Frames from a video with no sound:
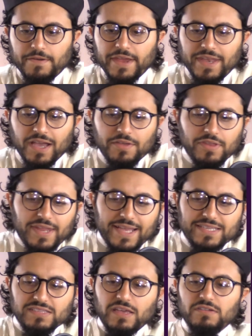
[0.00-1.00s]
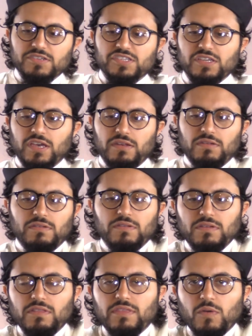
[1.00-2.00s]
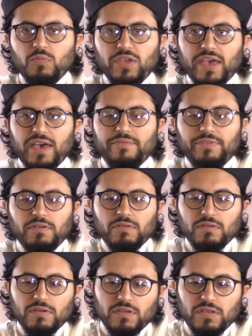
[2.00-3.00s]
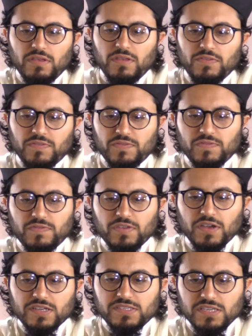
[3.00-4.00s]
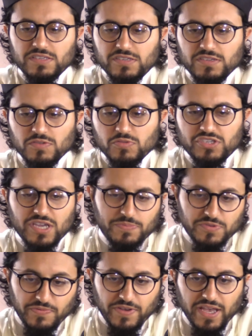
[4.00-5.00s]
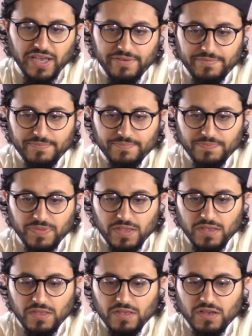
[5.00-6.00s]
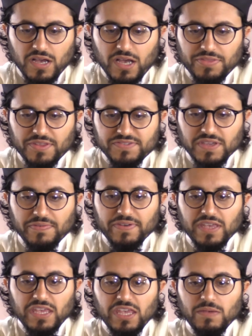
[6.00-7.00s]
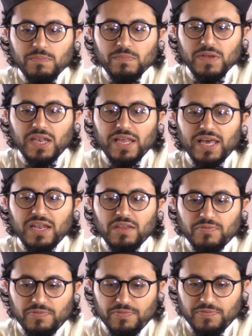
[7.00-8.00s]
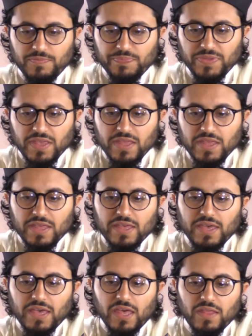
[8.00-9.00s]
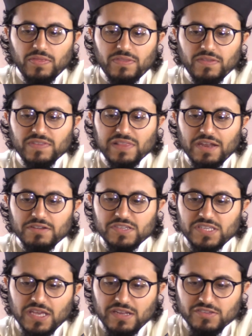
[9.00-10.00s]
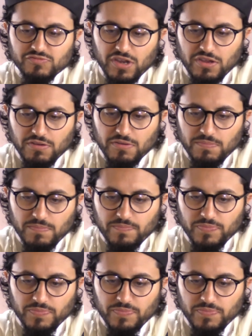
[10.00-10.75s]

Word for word: All right, now the next letter set that we have here is tucked into chapter 5 on the Tafkhim al Alif. And this letter set is right here.